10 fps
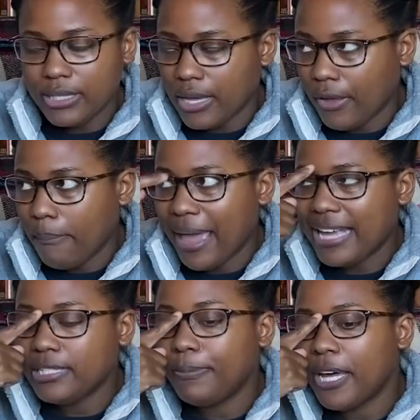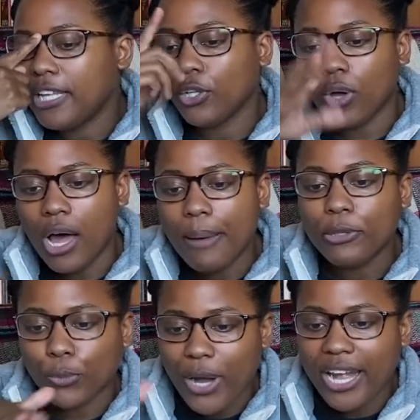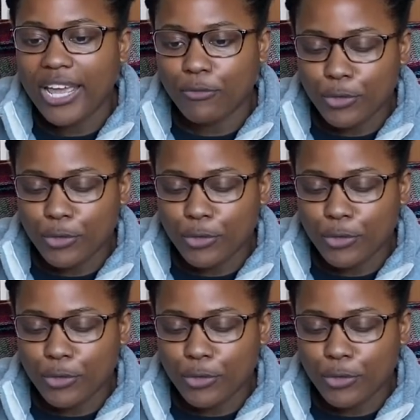other mess, but um, Lorena in